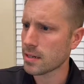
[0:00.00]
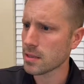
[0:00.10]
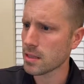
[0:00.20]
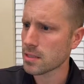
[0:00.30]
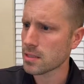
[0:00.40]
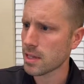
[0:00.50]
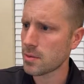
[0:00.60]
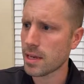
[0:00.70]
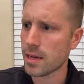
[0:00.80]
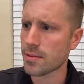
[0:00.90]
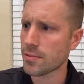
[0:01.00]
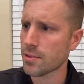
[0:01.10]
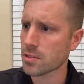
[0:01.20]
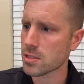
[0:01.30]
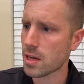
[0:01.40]
Looks like we have our
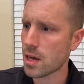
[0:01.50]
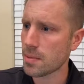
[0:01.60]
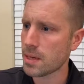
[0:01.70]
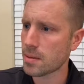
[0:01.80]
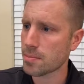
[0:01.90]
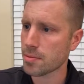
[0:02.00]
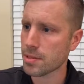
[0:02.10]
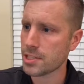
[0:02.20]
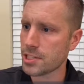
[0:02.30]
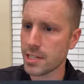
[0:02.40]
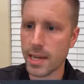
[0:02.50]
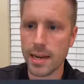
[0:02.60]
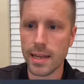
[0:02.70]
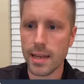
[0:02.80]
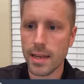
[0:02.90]
first comment. Appreciate
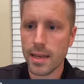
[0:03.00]
it.